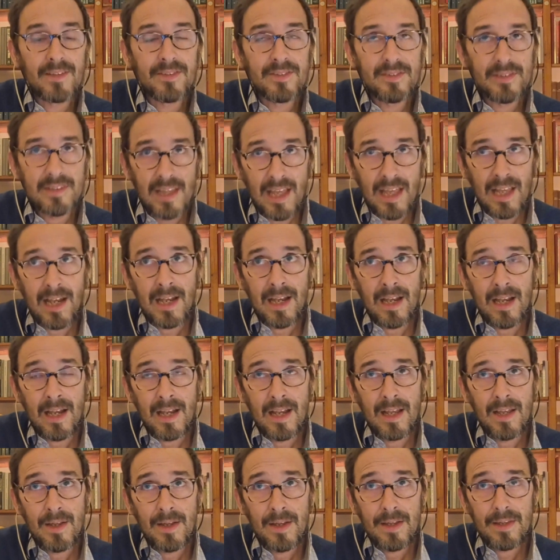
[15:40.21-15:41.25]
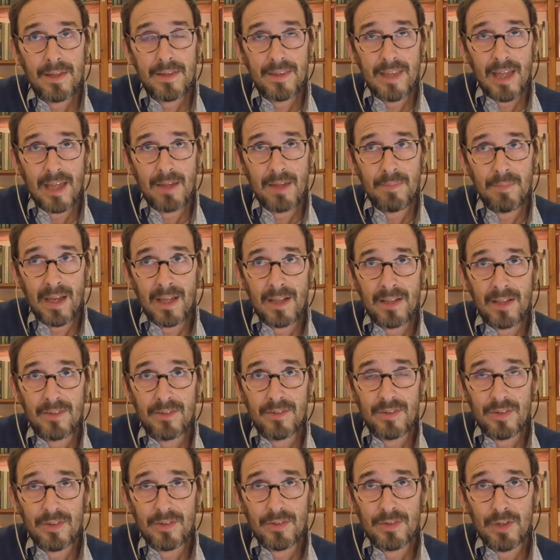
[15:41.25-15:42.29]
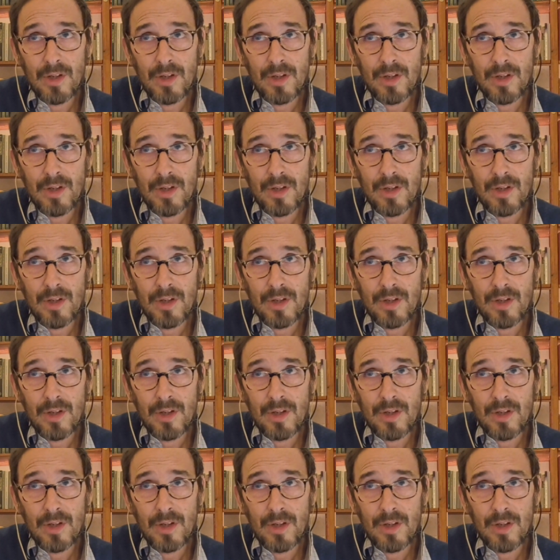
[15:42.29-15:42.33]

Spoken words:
And still they made,